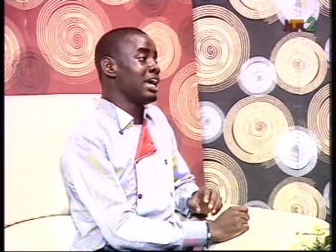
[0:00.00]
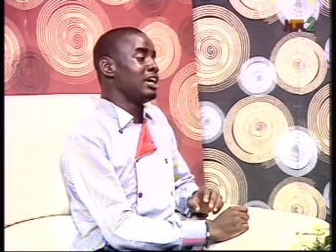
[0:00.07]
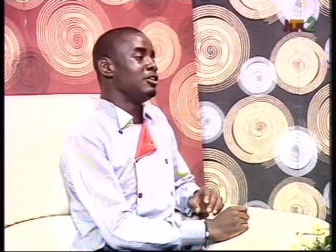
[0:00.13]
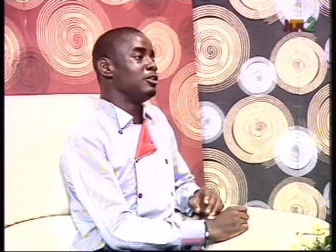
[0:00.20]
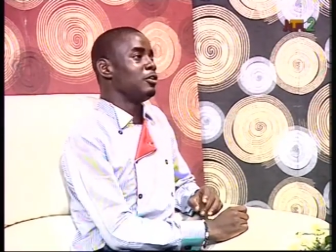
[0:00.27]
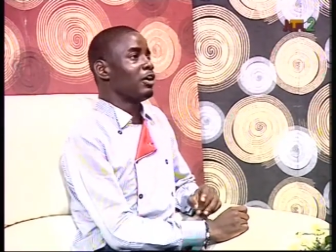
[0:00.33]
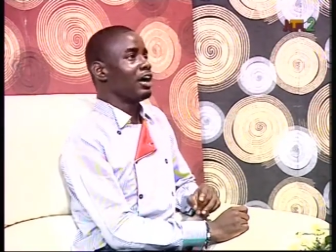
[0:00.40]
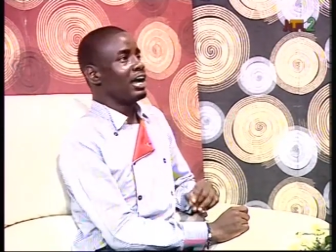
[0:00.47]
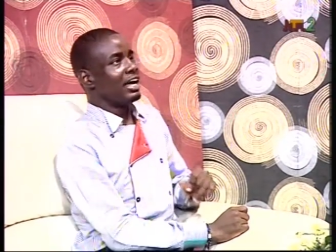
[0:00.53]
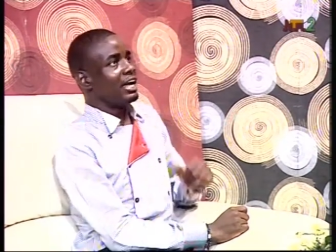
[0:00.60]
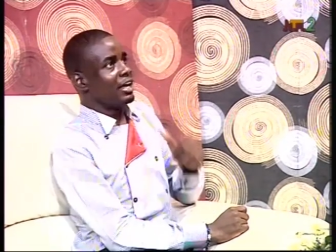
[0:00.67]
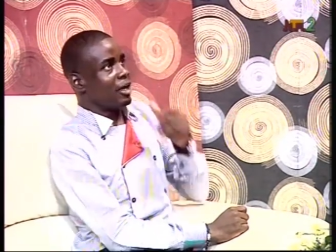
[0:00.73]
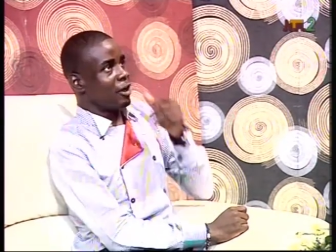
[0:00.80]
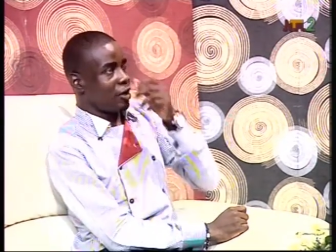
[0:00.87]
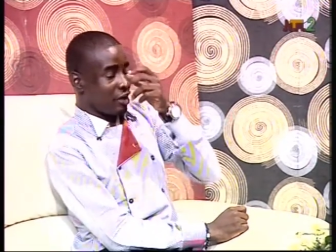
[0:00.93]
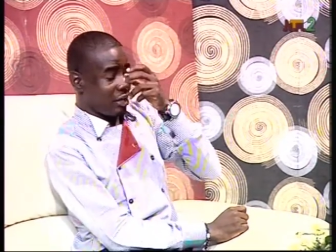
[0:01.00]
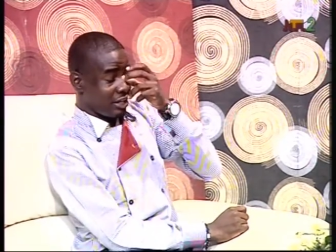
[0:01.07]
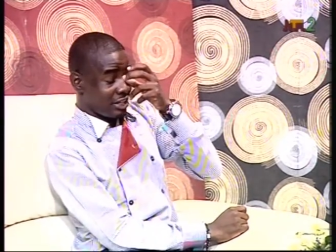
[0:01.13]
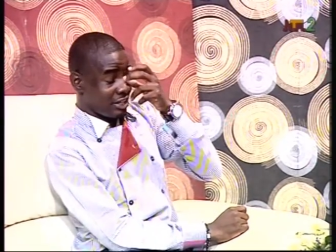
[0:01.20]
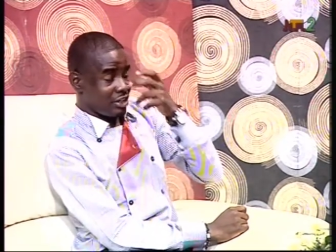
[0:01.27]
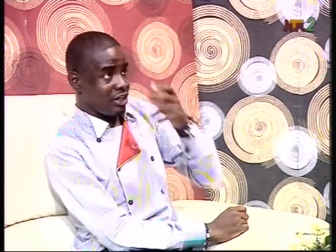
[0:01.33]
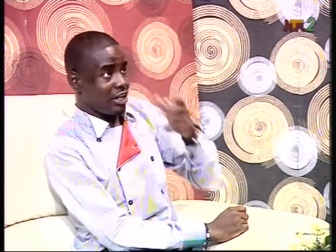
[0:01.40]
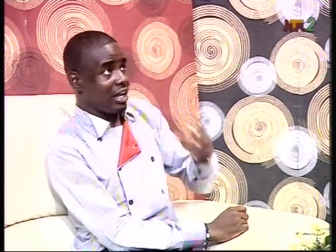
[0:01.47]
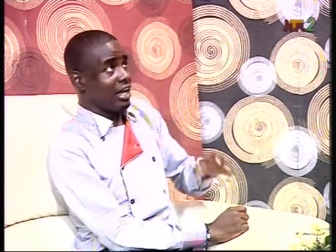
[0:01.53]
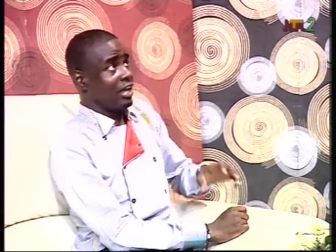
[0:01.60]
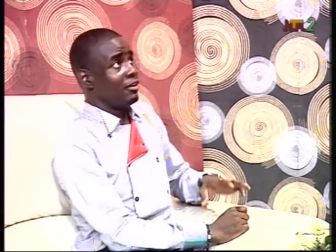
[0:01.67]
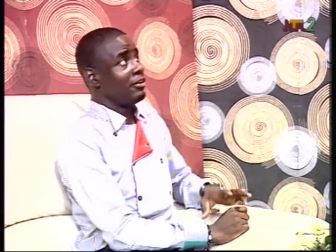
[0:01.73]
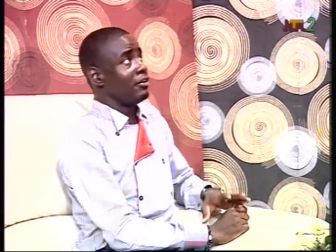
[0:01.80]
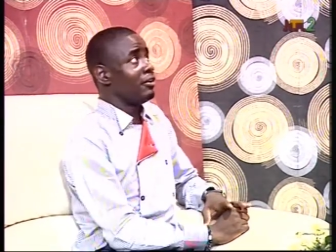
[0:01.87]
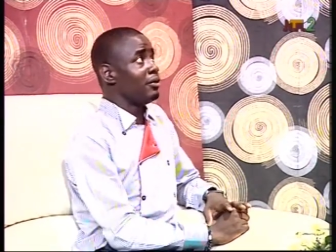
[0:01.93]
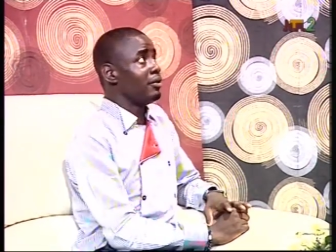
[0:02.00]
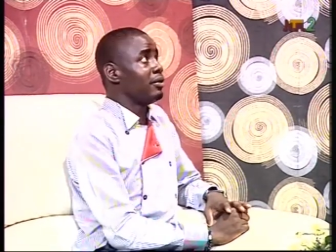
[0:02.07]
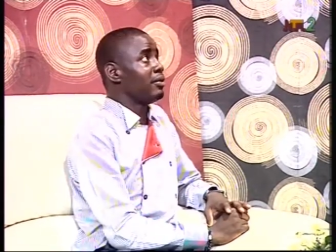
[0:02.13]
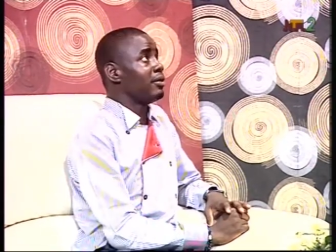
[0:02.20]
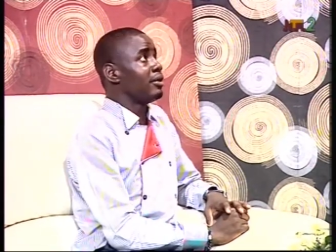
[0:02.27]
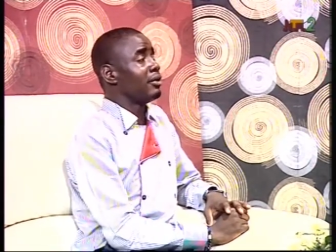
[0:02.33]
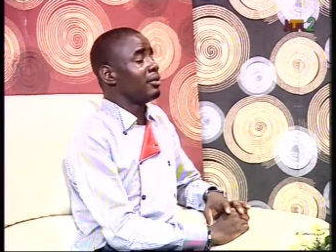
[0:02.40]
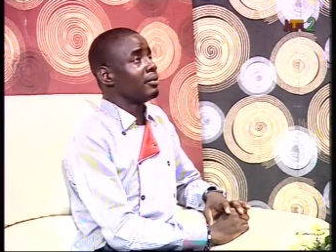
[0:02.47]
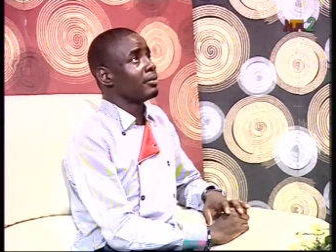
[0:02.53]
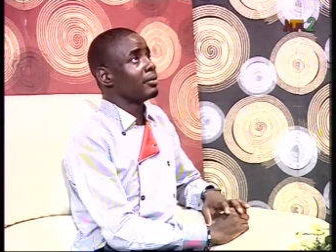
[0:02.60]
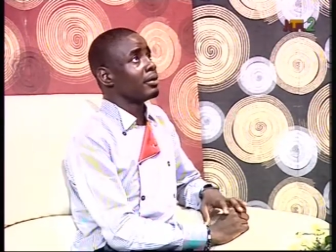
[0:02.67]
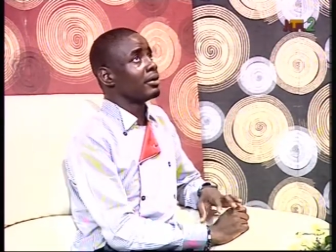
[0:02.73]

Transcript: You know, uh, it, a,